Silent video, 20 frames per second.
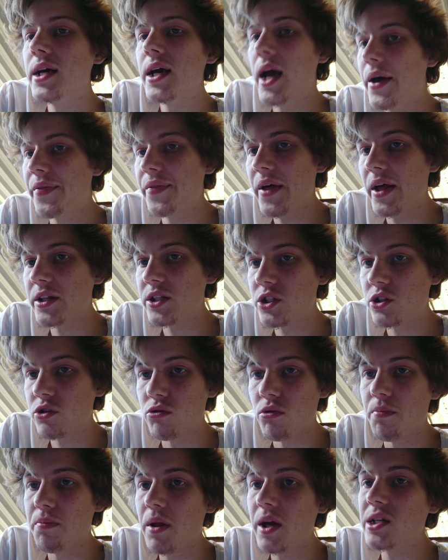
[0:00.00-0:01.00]
and that's to
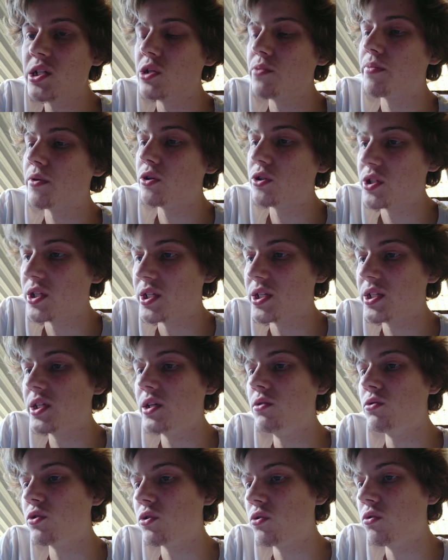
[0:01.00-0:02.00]
replace it because the
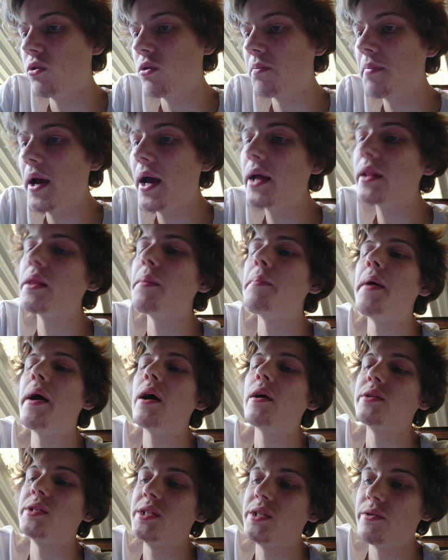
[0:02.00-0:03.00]
seals are going bad. The
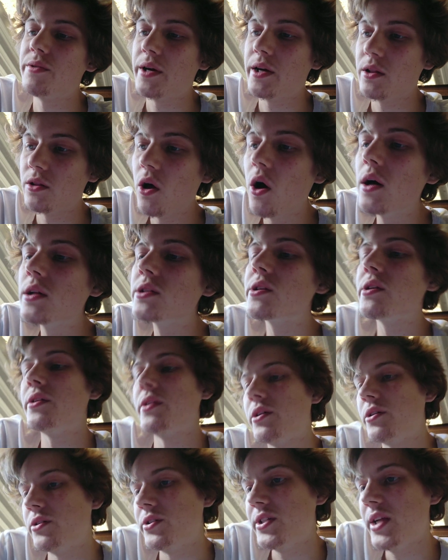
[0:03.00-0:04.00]
power steering line's going
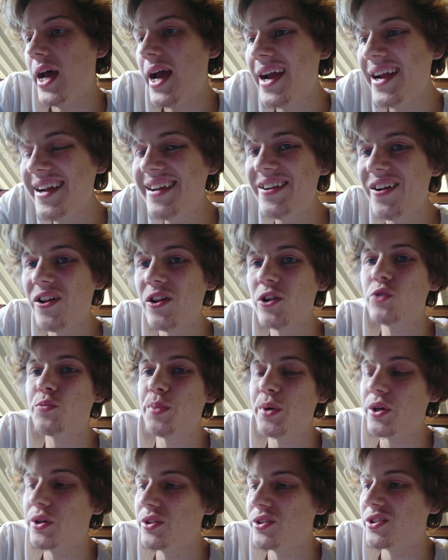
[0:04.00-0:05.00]
to cost $80
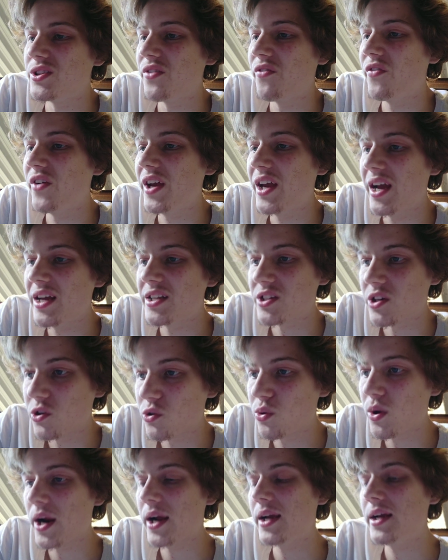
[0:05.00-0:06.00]
because the thing has a
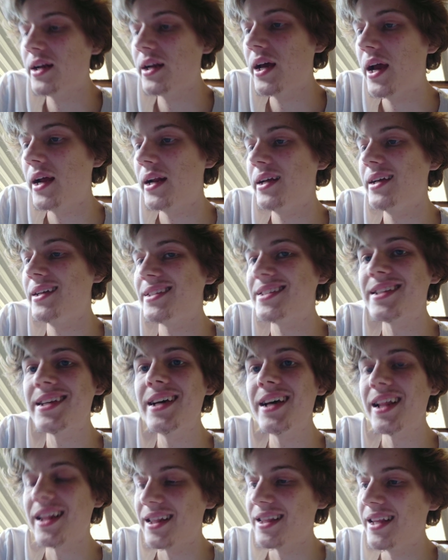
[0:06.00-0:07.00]
crack in it and it's
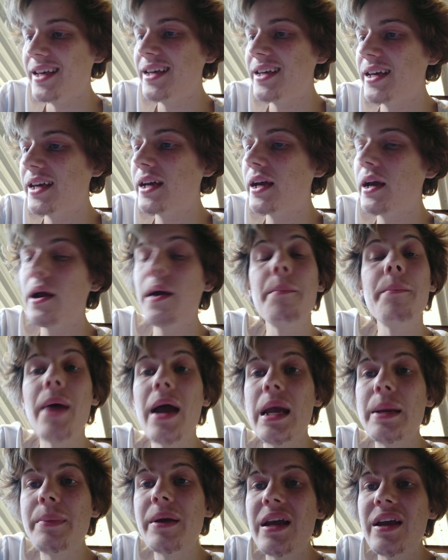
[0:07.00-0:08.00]
leaking.
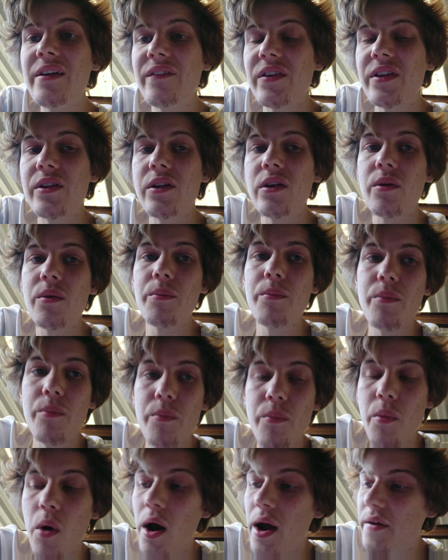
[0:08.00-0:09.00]
Maybe even
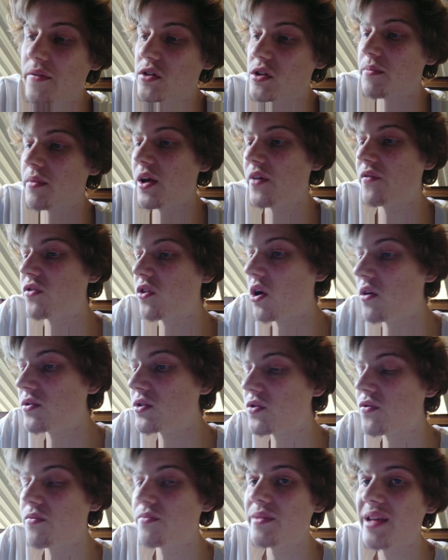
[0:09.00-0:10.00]
might have some leftovers
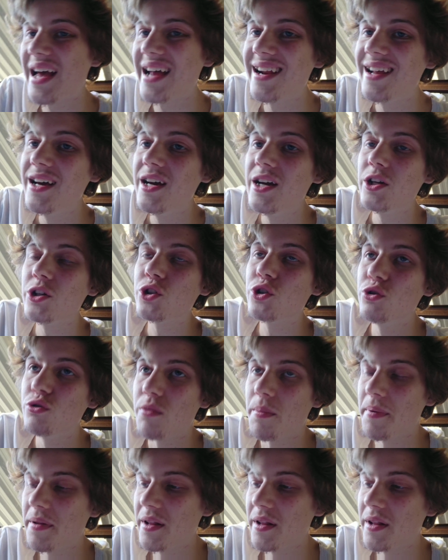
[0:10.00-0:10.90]
from that to